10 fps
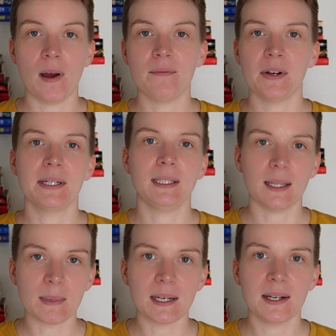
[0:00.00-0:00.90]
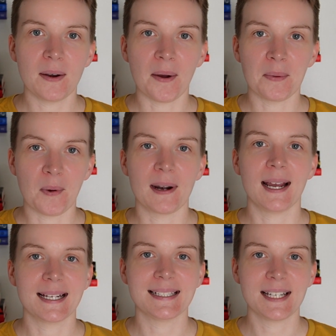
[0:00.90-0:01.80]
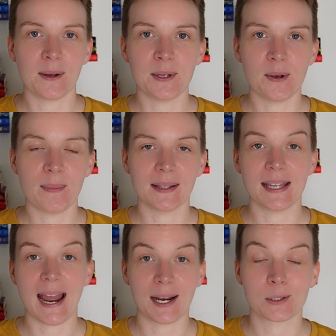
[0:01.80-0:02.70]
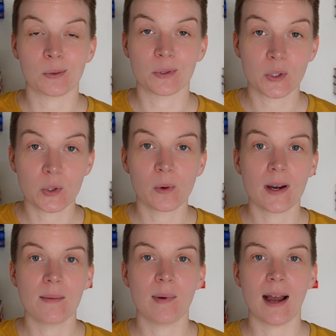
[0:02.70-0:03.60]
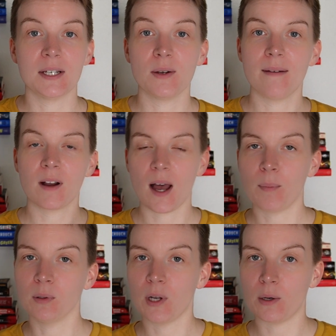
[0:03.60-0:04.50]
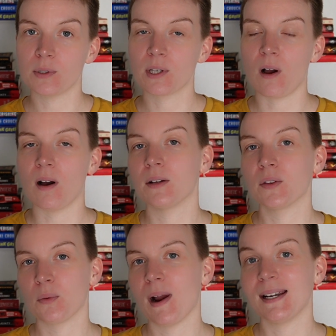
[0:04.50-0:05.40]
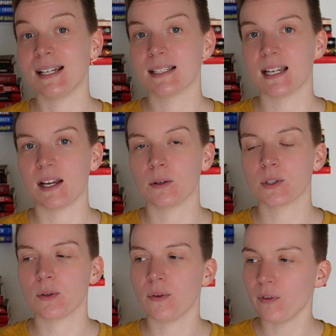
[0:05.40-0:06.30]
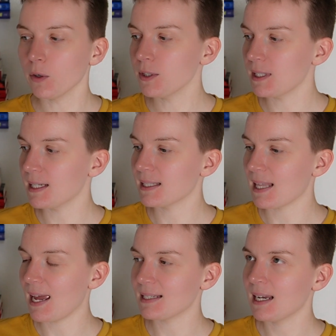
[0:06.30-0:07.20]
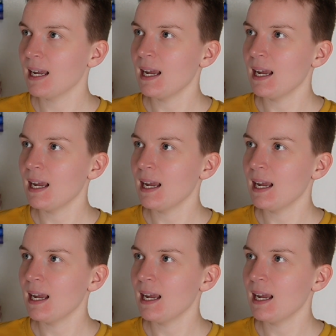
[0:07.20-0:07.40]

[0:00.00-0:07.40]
I'm very limited on what I can tell you about the actual story, but I do have a couple notes on the writing style. So the first is that